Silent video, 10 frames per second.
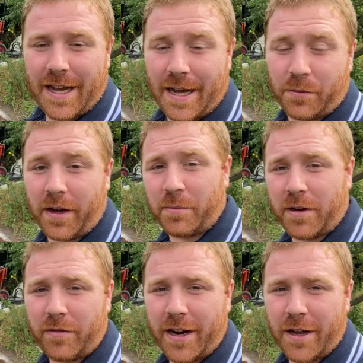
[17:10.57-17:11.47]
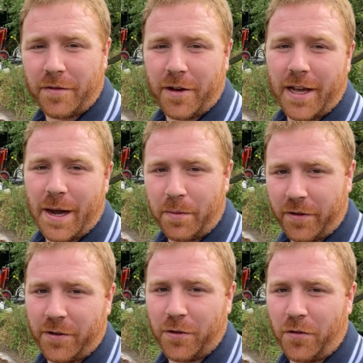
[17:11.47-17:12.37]
And we've had a bit of rain overnight,
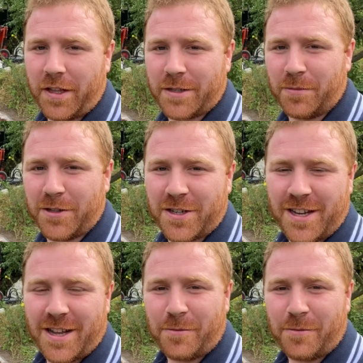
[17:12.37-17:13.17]
however, not this much.